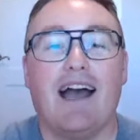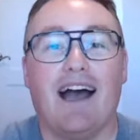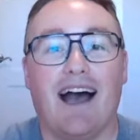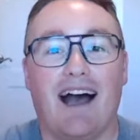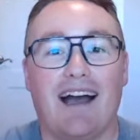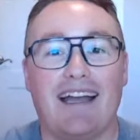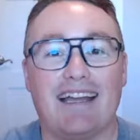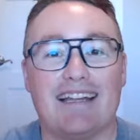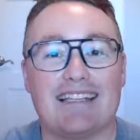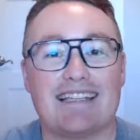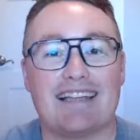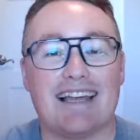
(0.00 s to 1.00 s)
It
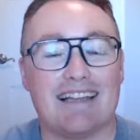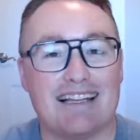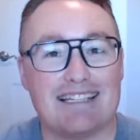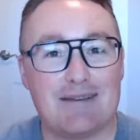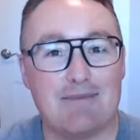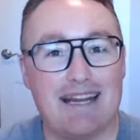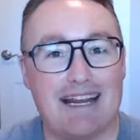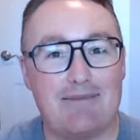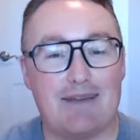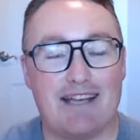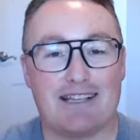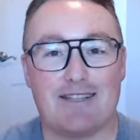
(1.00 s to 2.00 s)
is slightly intimidating
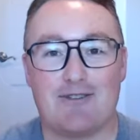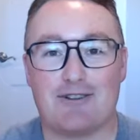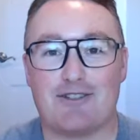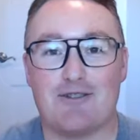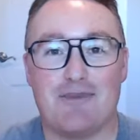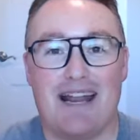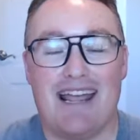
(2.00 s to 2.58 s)
because there are so many.